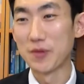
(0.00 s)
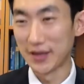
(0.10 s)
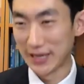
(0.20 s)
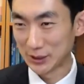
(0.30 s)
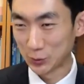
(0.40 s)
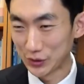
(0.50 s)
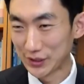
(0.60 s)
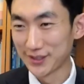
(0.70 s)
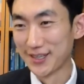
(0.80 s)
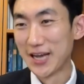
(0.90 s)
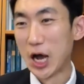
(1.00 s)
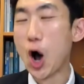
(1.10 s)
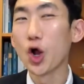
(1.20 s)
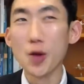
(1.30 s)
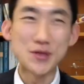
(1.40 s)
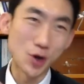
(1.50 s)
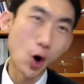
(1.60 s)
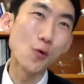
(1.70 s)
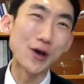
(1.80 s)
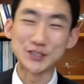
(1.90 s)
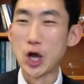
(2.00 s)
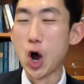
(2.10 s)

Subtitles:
always,